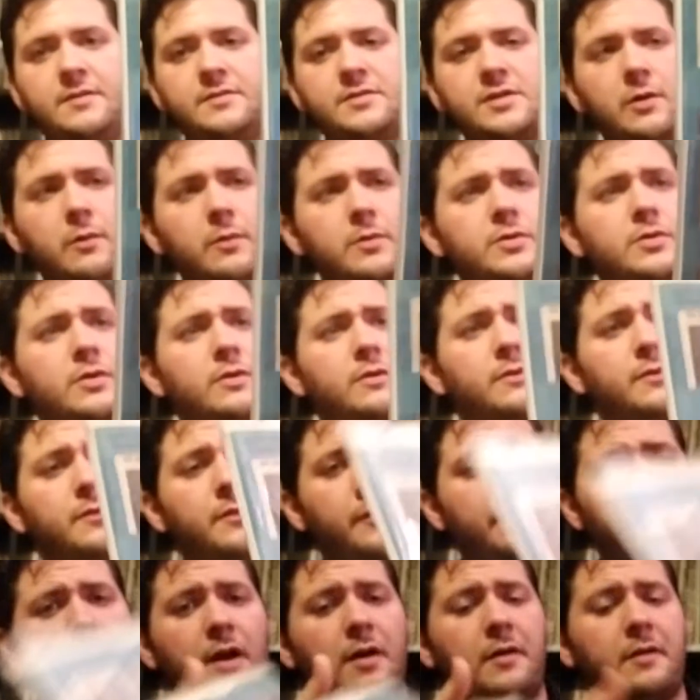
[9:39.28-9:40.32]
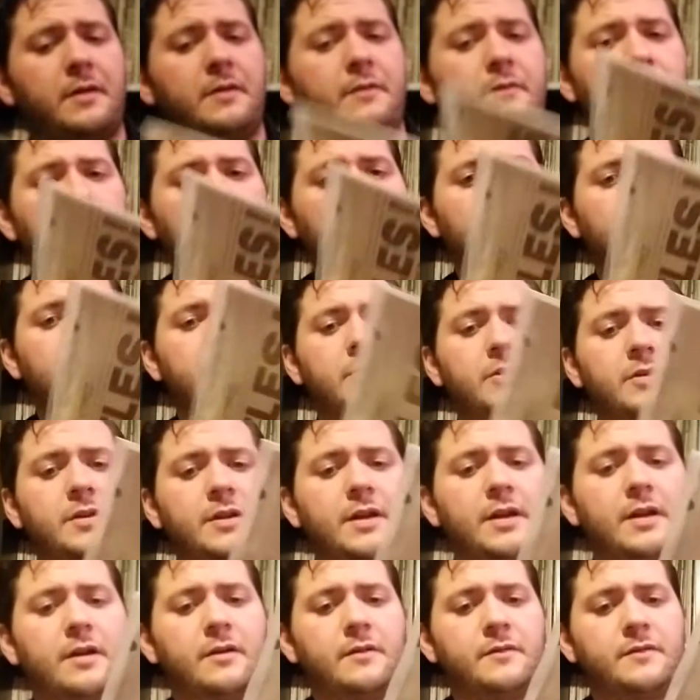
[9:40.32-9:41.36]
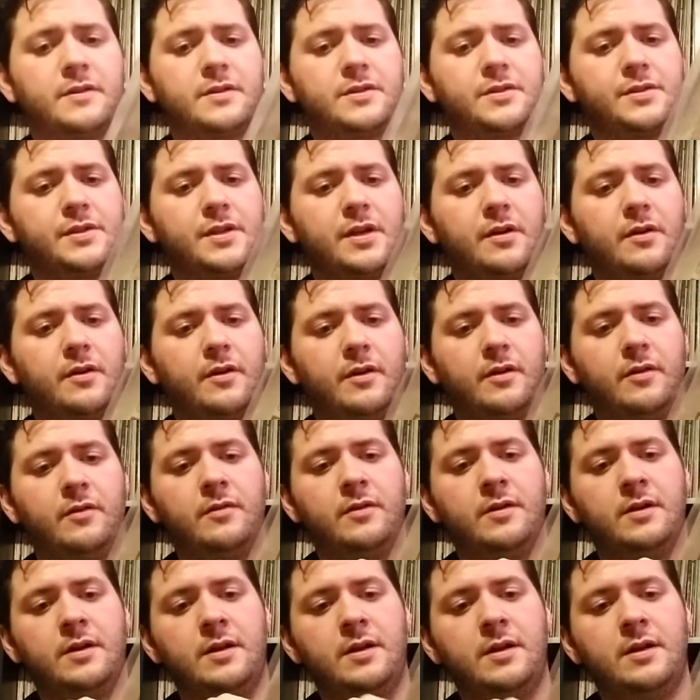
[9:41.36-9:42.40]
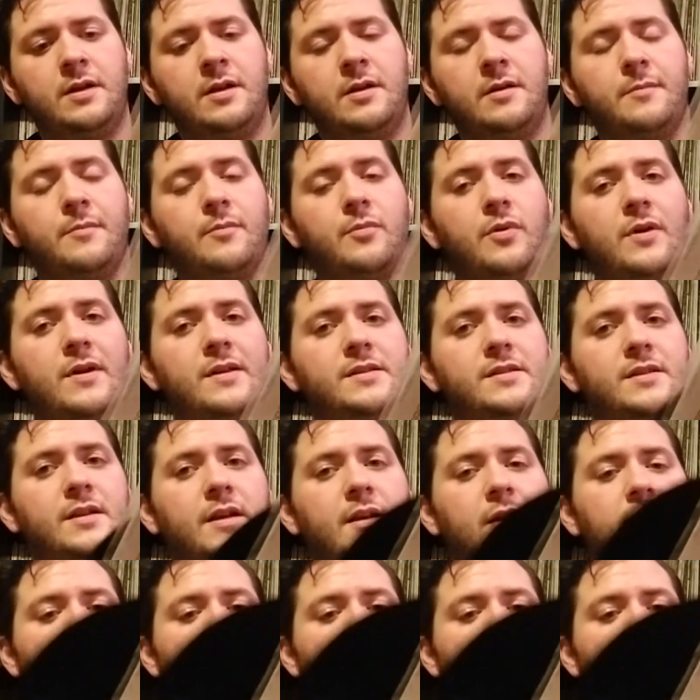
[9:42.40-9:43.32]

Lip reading: Someone took very, very good care of this stereo pressing